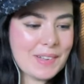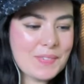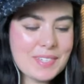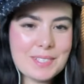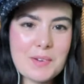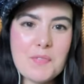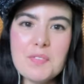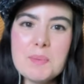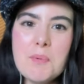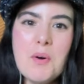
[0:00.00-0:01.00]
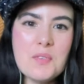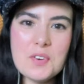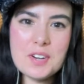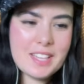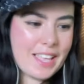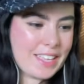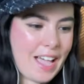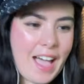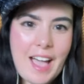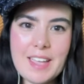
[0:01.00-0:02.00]
Of course you're going to flip over like
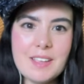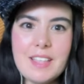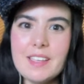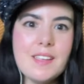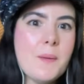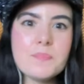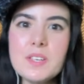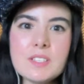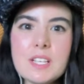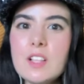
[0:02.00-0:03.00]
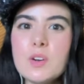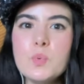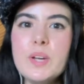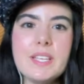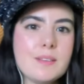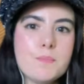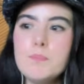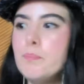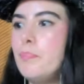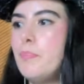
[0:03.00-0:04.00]
a high, like there's a lot of wind